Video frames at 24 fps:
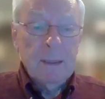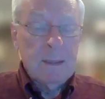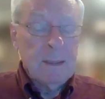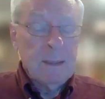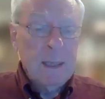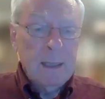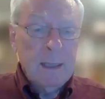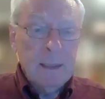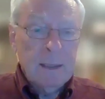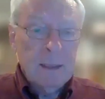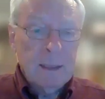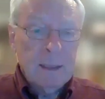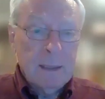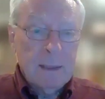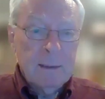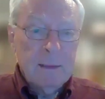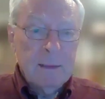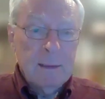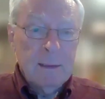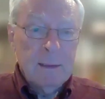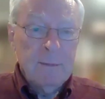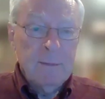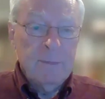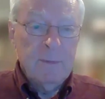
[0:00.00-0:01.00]
And
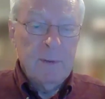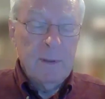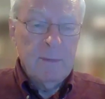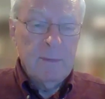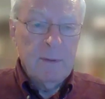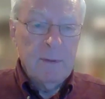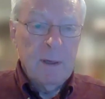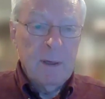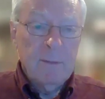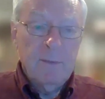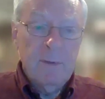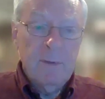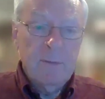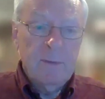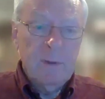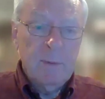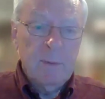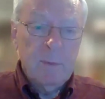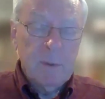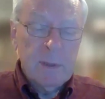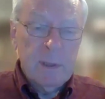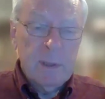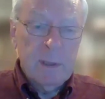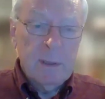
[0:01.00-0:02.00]
secondly, if they've got
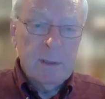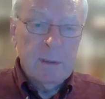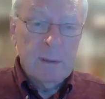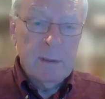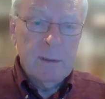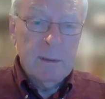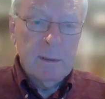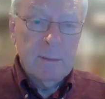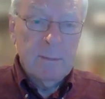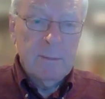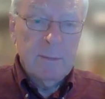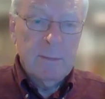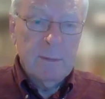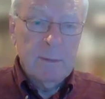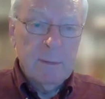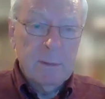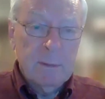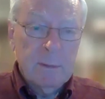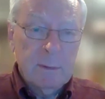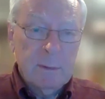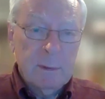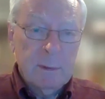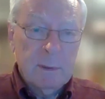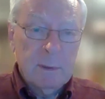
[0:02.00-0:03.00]
50% of
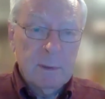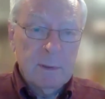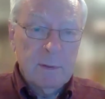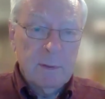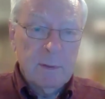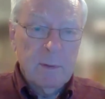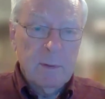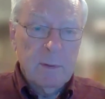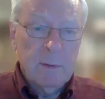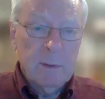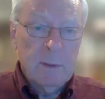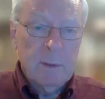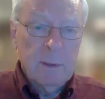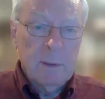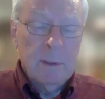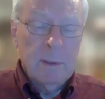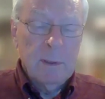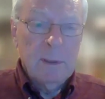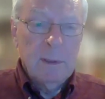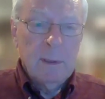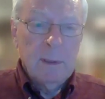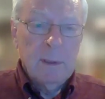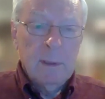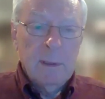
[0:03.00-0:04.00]
the control,
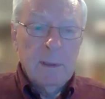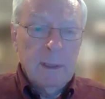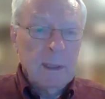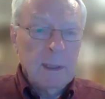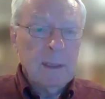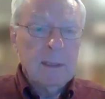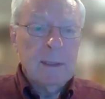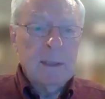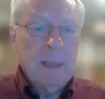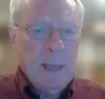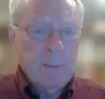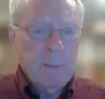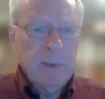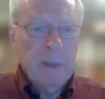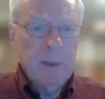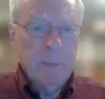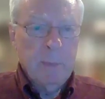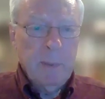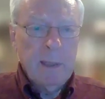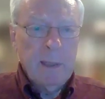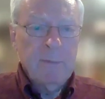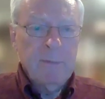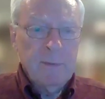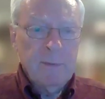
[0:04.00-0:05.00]
they can damn
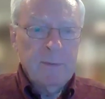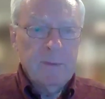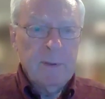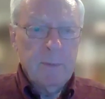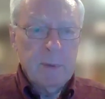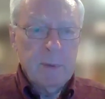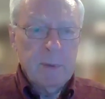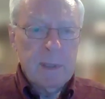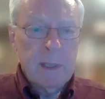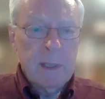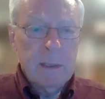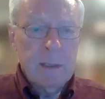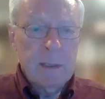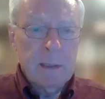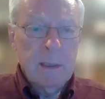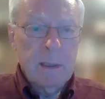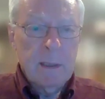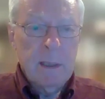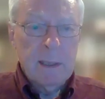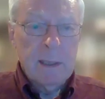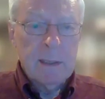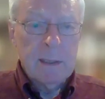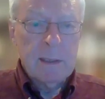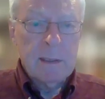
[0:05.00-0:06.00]
well pay 50% of the
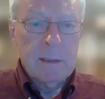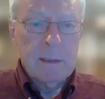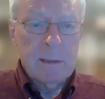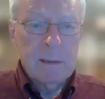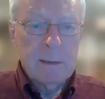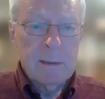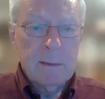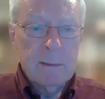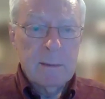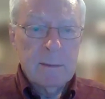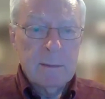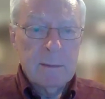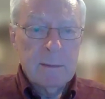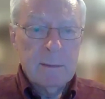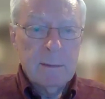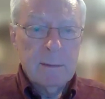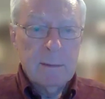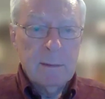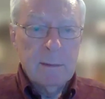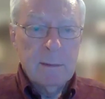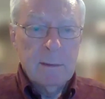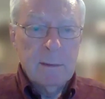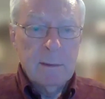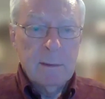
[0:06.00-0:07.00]
costs,
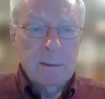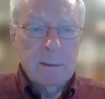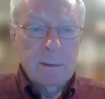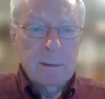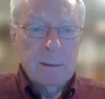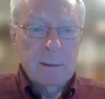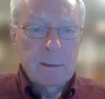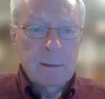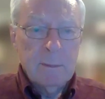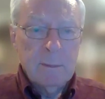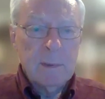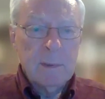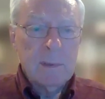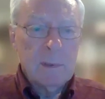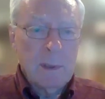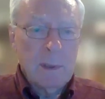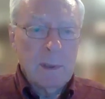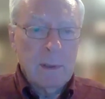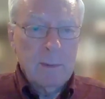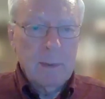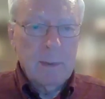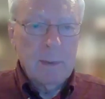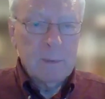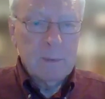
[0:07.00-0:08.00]
which
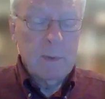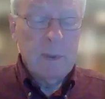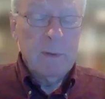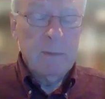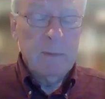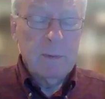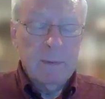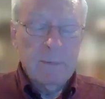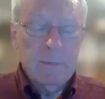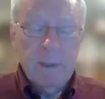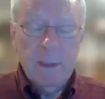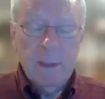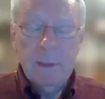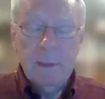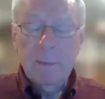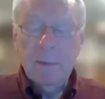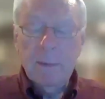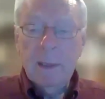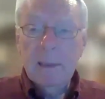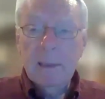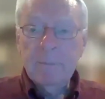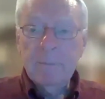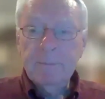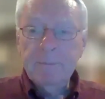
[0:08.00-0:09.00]
otherwise we would have had to
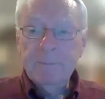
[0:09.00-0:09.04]
pay.